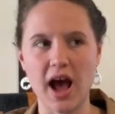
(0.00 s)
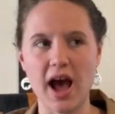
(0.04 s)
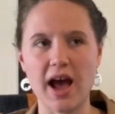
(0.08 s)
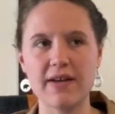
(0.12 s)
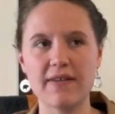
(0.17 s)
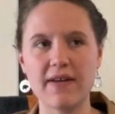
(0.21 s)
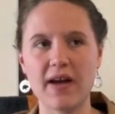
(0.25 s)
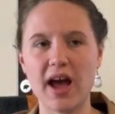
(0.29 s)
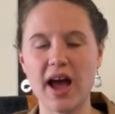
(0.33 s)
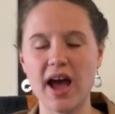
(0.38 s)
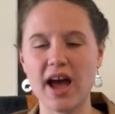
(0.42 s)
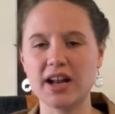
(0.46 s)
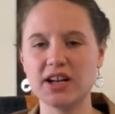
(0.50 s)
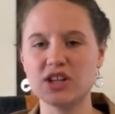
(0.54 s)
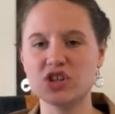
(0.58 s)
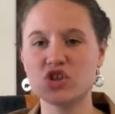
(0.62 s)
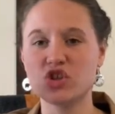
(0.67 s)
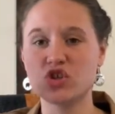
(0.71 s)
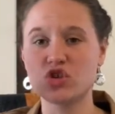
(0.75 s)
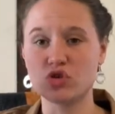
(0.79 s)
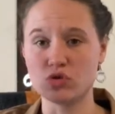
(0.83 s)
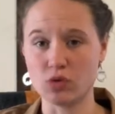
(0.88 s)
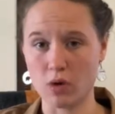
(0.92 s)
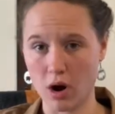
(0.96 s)
I've had
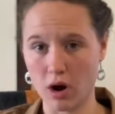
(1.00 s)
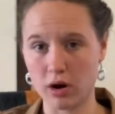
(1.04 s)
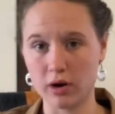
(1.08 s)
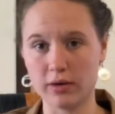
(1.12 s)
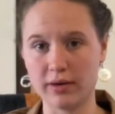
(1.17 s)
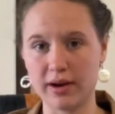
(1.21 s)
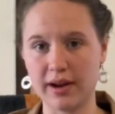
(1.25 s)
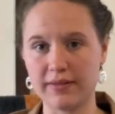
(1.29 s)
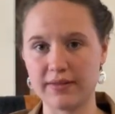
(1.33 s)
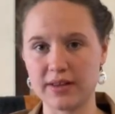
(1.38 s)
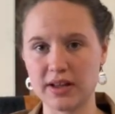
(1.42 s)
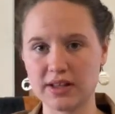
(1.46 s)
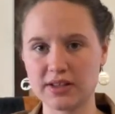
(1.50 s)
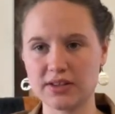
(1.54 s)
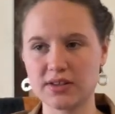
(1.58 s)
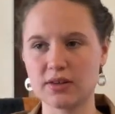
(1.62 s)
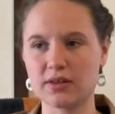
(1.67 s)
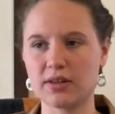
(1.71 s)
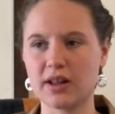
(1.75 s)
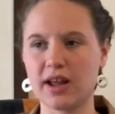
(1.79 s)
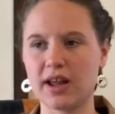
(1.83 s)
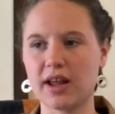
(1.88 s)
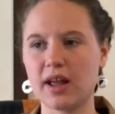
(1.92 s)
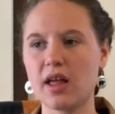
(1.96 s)
strong cravings.
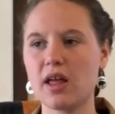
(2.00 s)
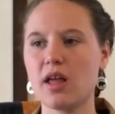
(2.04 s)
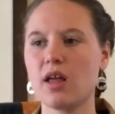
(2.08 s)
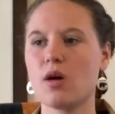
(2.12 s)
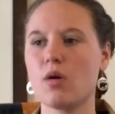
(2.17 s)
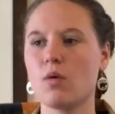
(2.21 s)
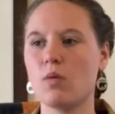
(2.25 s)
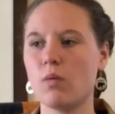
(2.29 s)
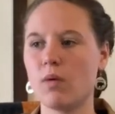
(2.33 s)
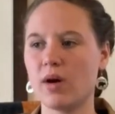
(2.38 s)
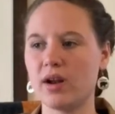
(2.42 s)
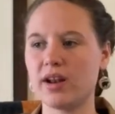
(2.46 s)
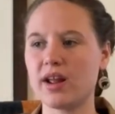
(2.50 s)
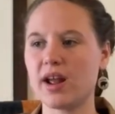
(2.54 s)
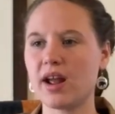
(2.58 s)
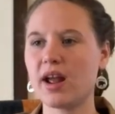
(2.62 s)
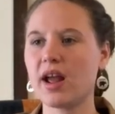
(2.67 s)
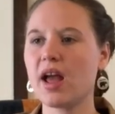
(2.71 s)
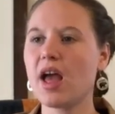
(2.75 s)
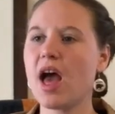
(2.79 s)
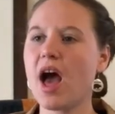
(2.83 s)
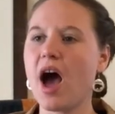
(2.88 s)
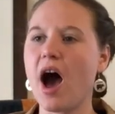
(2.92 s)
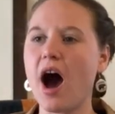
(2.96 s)
So like one
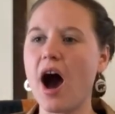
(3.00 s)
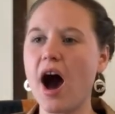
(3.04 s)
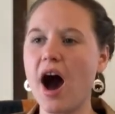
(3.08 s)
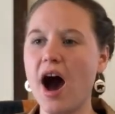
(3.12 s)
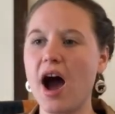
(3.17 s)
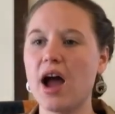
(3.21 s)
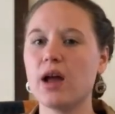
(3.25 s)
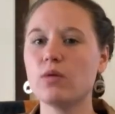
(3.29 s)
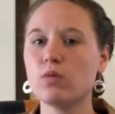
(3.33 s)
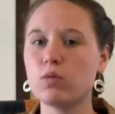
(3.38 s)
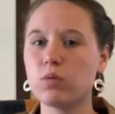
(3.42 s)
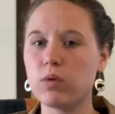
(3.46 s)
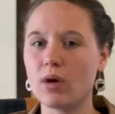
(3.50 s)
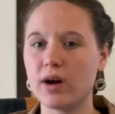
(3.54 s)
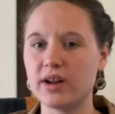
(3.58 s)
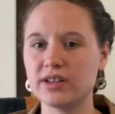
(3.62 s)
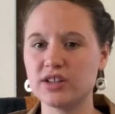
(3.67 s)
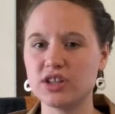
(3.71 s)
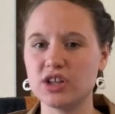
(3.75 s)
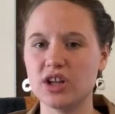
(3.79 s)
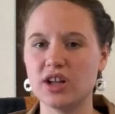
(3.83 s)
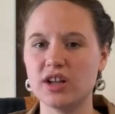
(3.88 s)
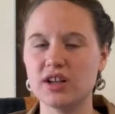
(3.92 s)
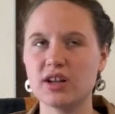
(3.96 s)
day I
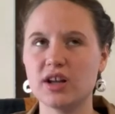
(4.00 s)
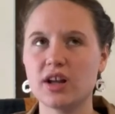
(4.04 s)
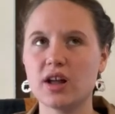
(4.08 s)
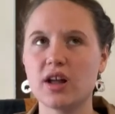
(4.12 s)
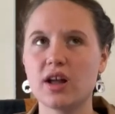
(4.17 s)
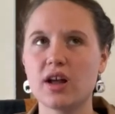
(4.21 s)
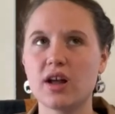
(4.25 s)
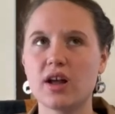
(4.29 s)
wanted